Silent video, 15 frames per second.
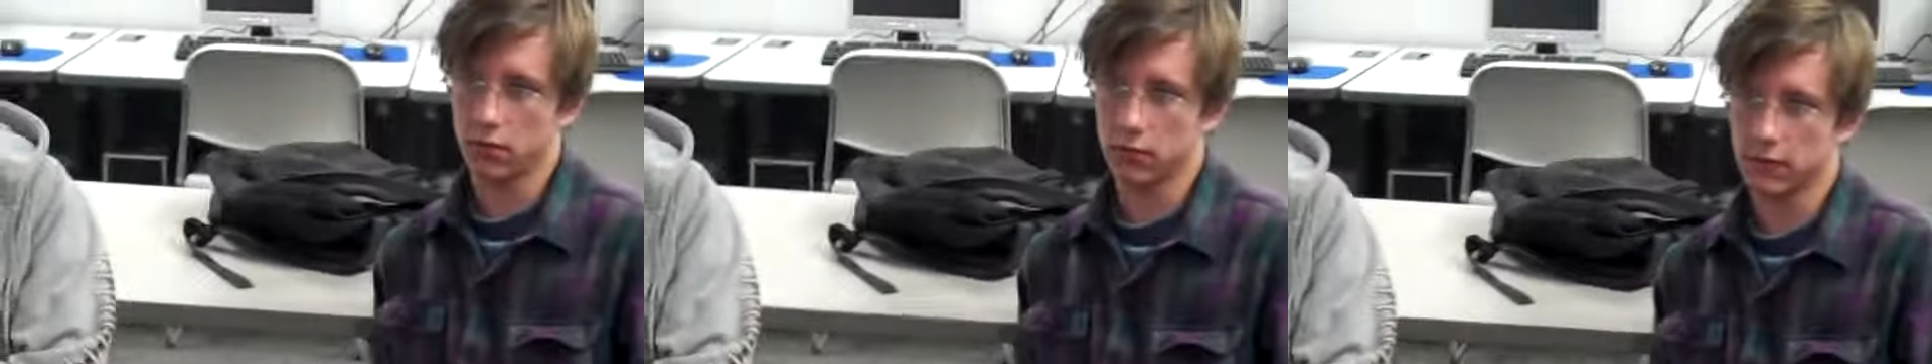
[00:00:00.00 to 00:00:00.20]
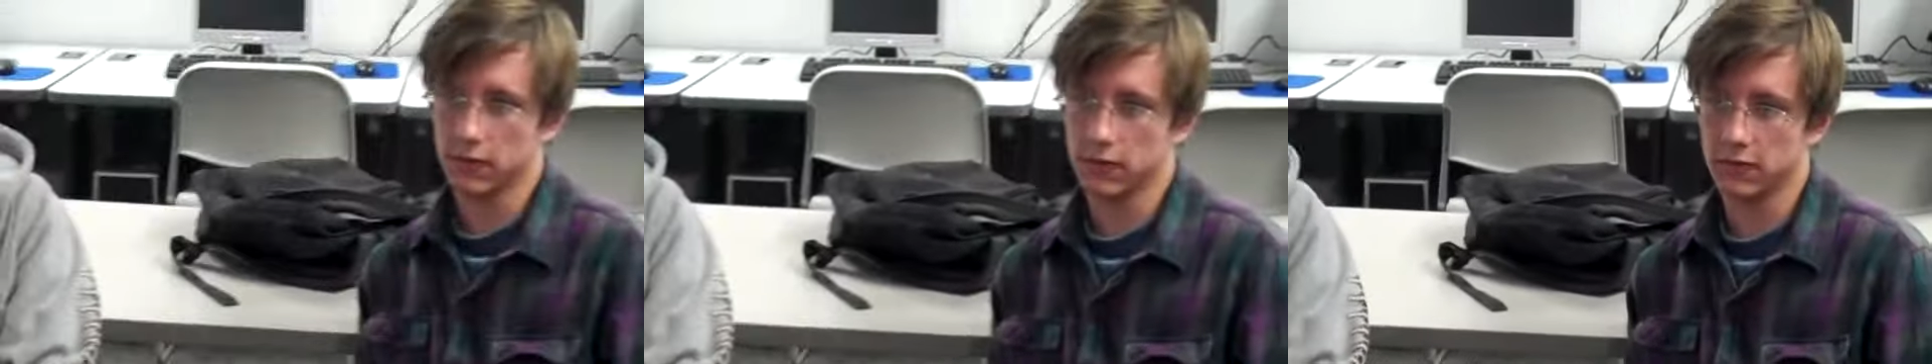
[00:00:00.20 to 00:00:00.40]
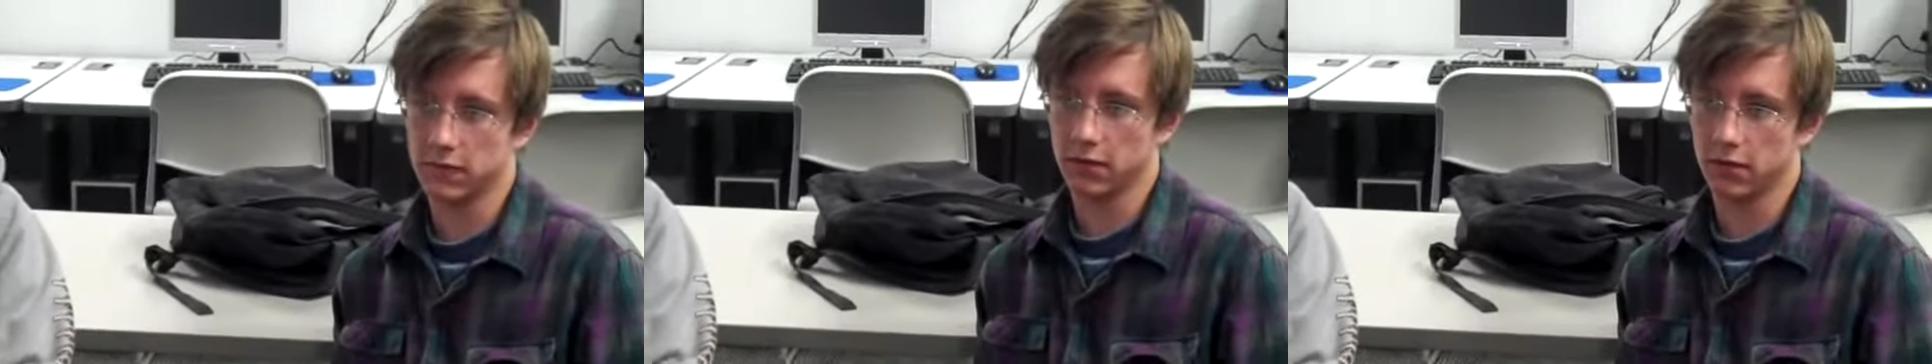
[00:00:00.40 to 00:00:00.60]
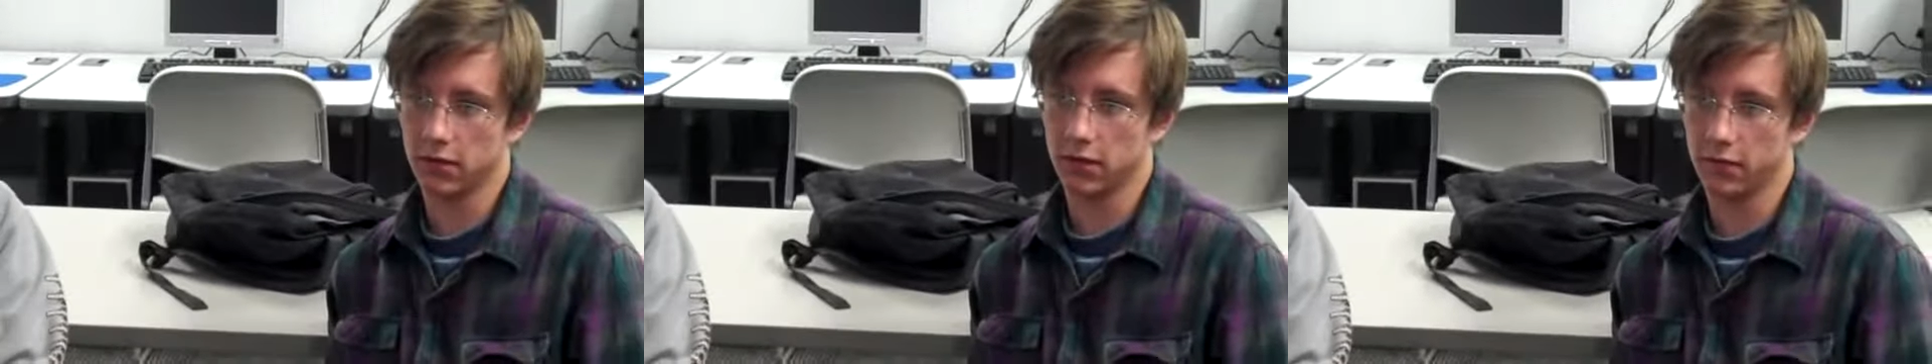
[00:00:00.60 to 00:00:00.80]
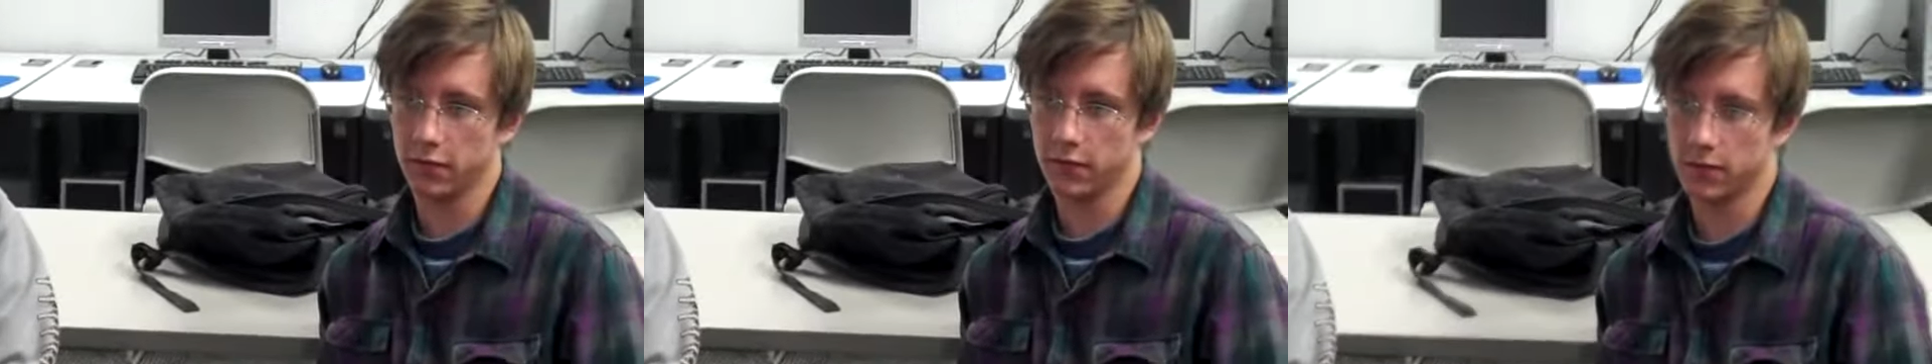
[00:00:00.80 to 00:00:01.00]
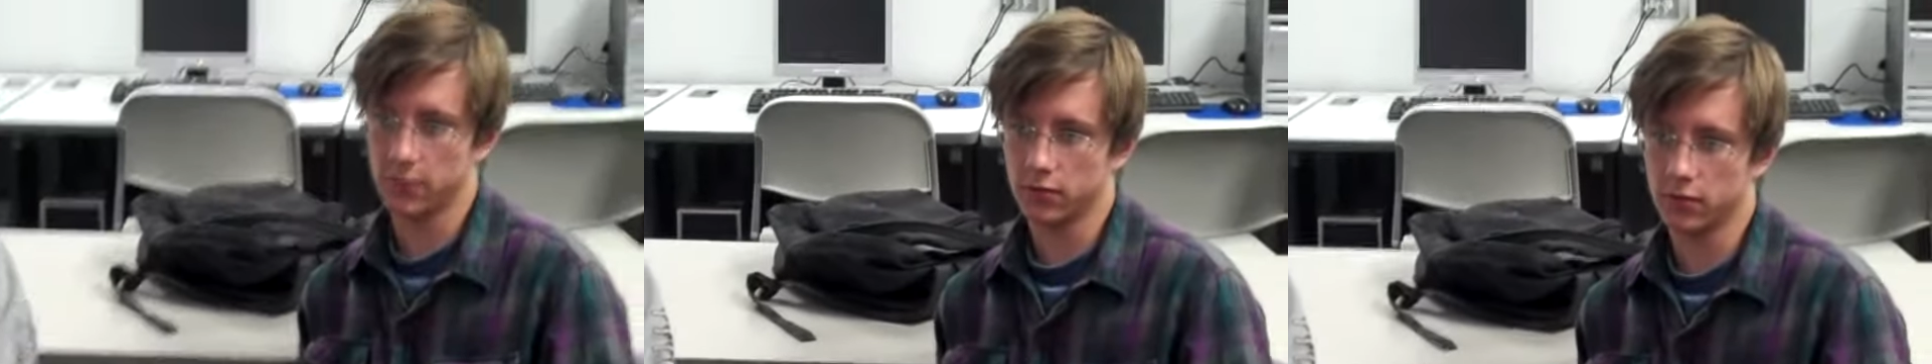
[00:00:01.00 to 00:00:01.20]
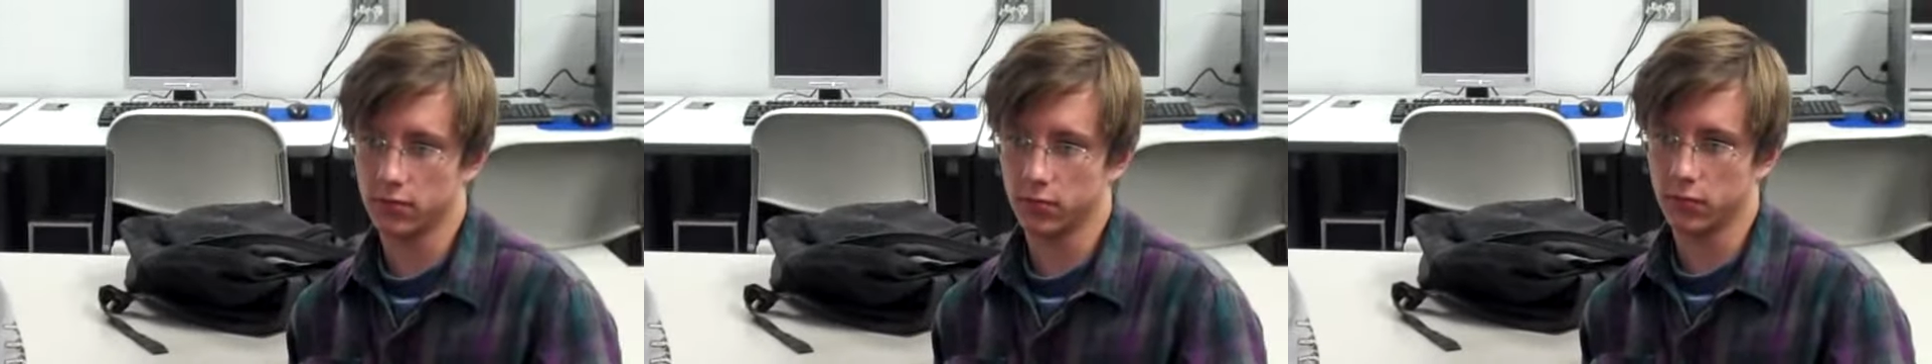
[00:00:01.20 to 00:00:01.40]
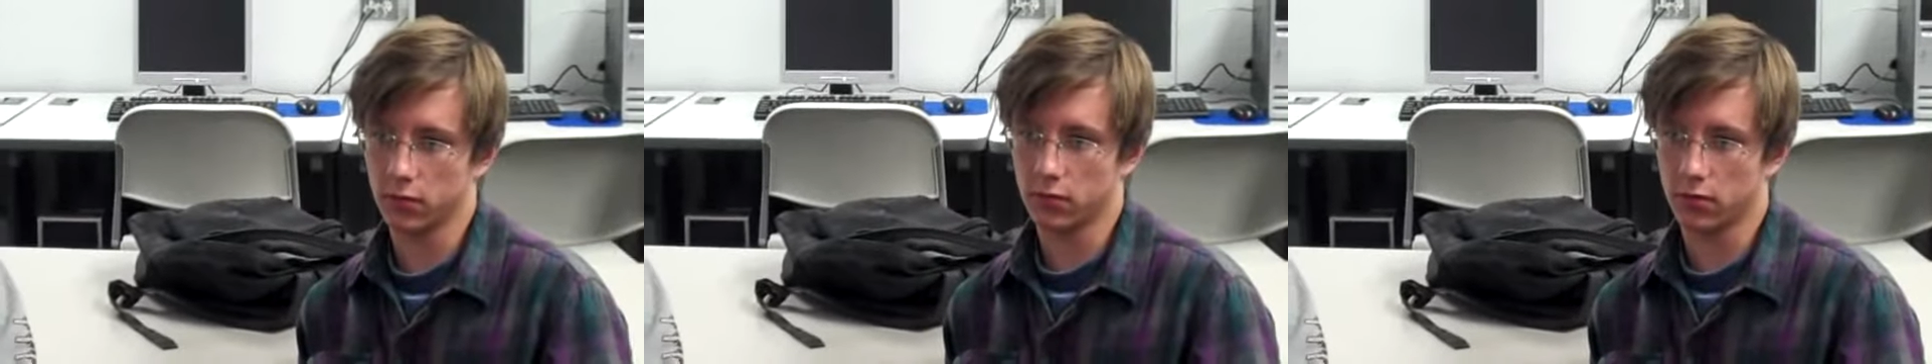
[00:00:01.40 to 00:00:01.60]
since they live in the
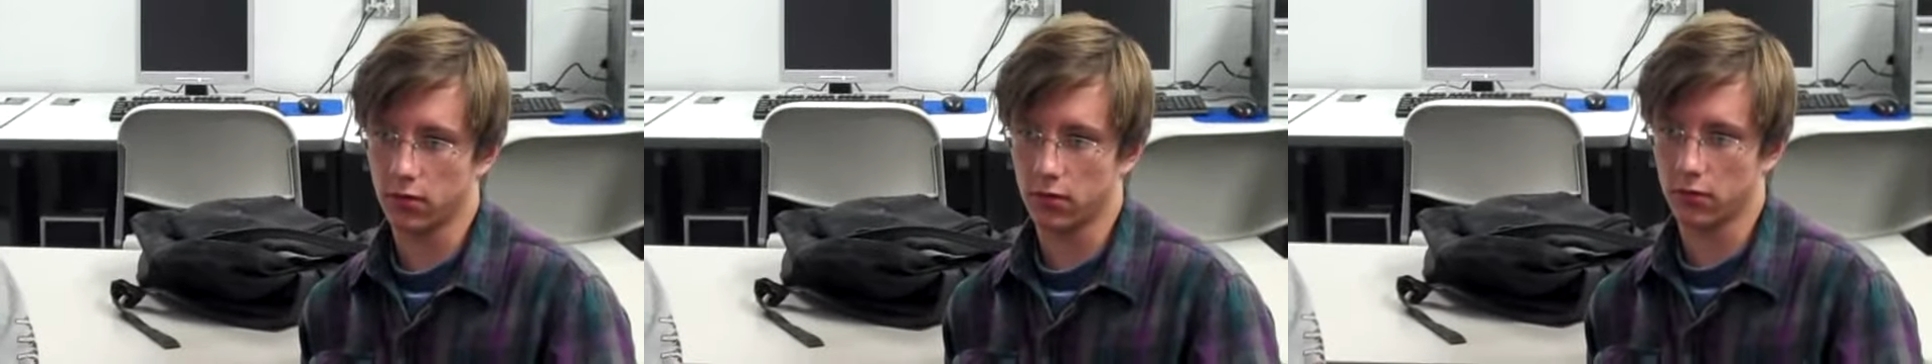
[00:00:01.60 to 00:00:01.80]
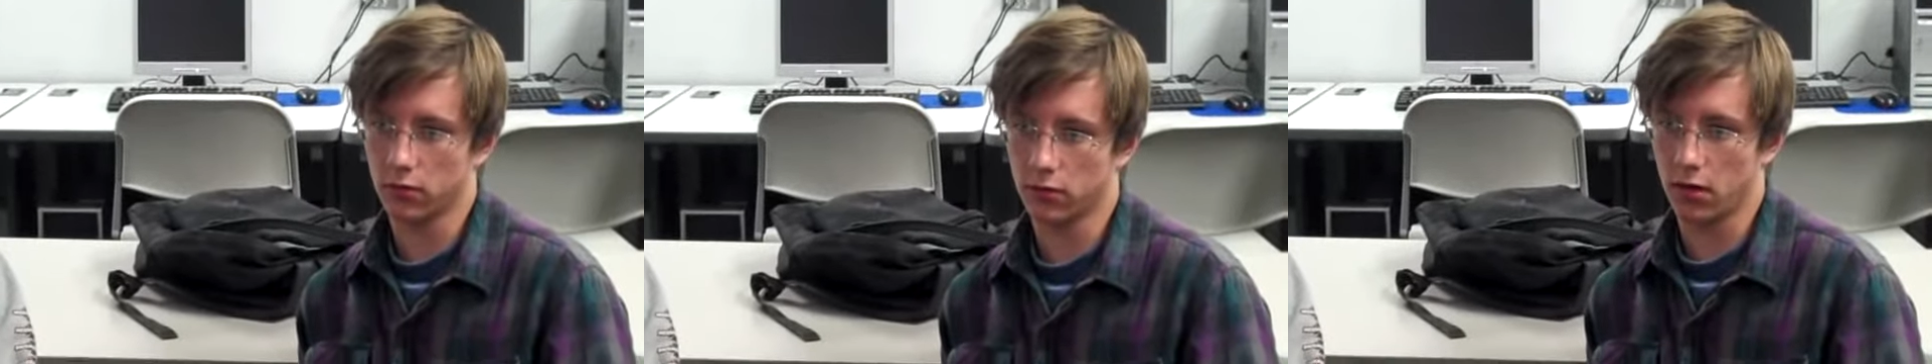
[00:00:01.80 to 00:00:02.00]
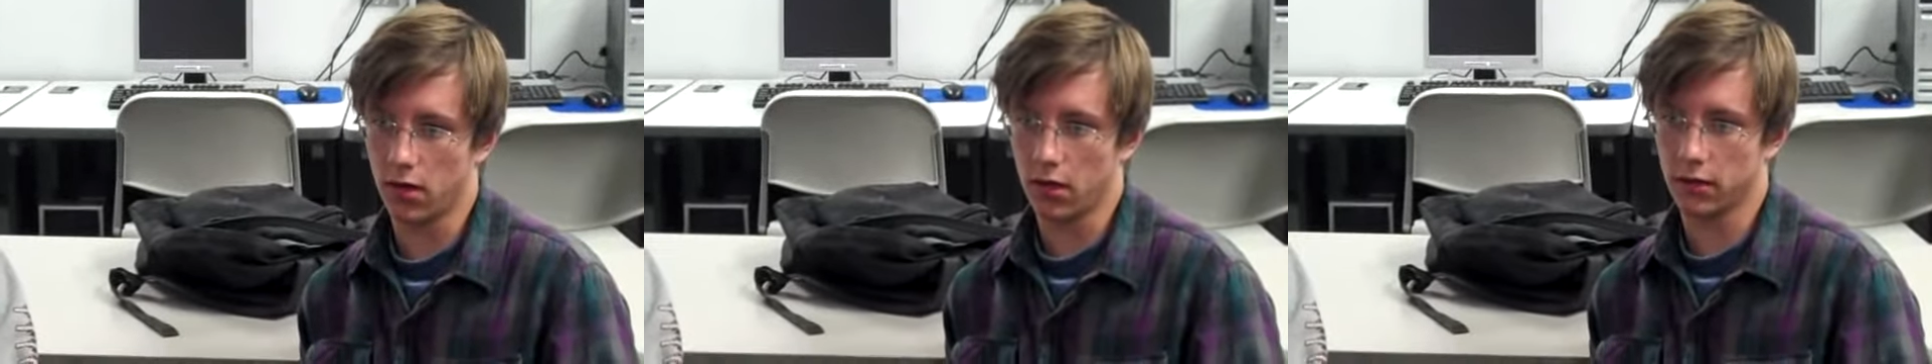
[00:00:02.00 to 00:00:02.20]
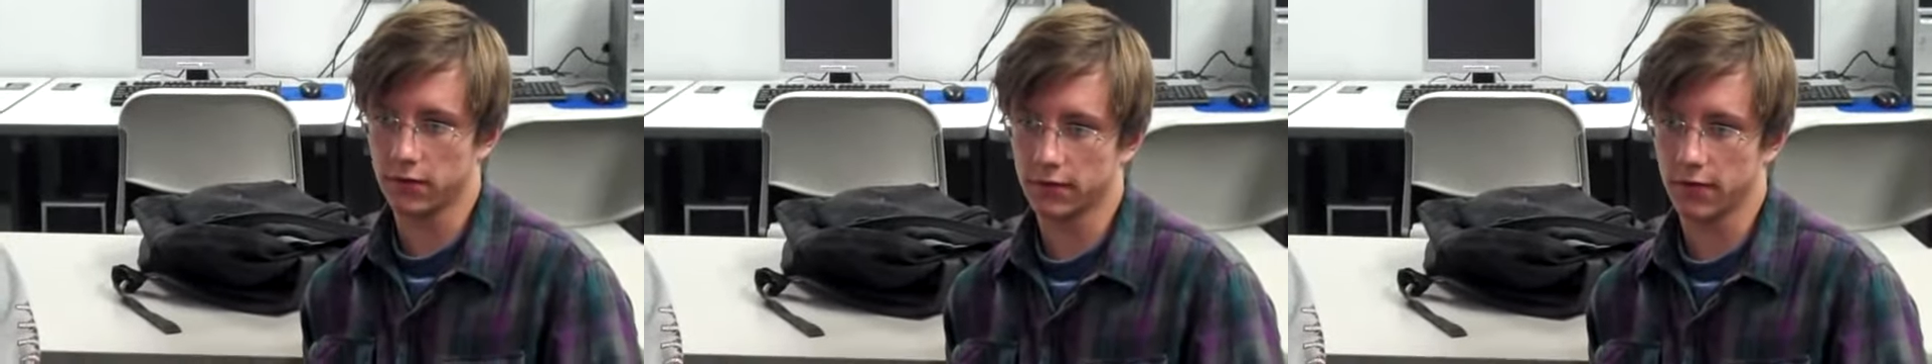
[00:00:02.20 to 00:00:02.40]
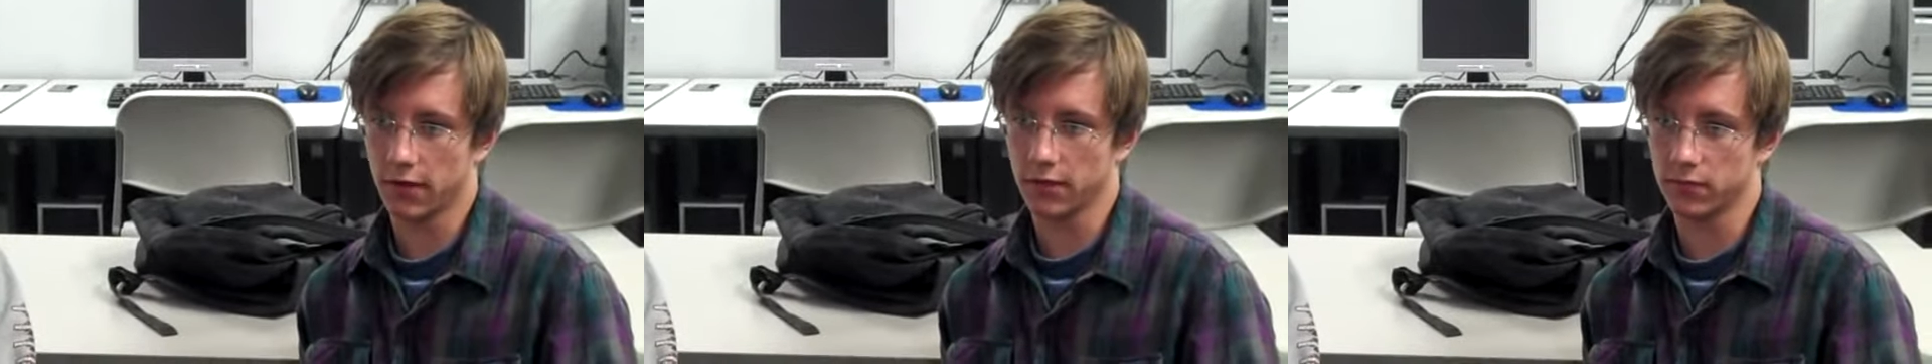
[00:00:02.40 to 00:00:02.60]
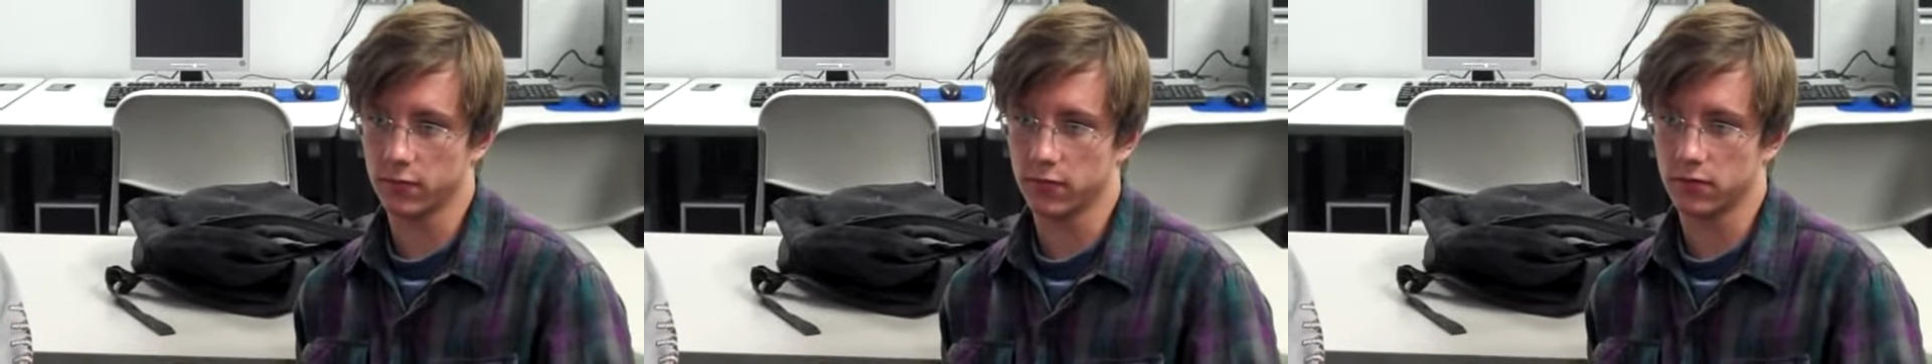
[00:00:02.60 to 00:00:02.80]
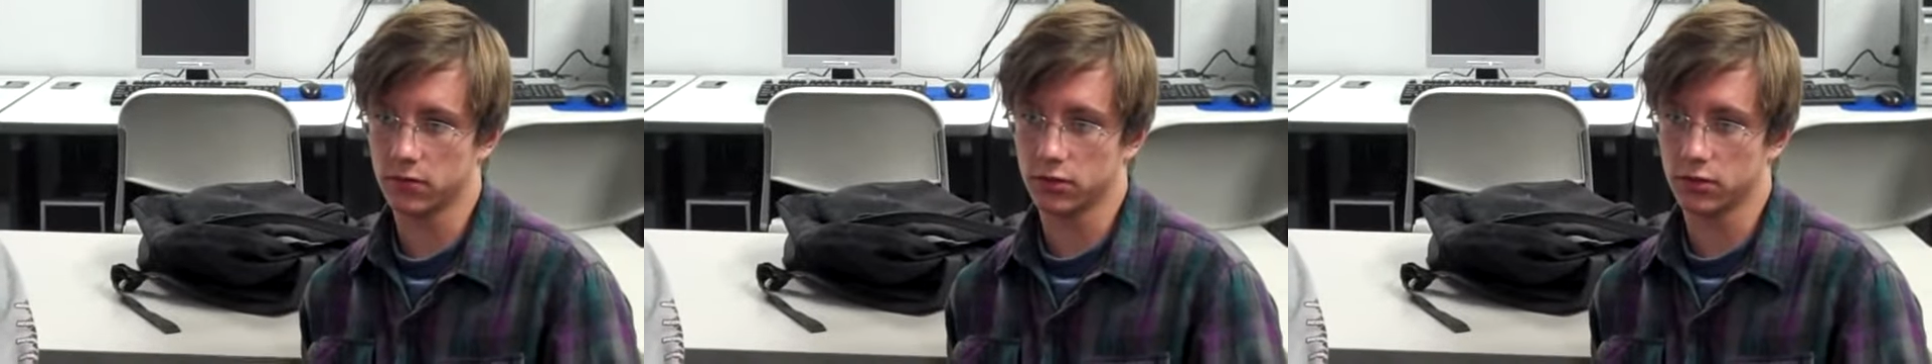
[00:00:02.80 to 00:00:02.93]
Jim Crow law times,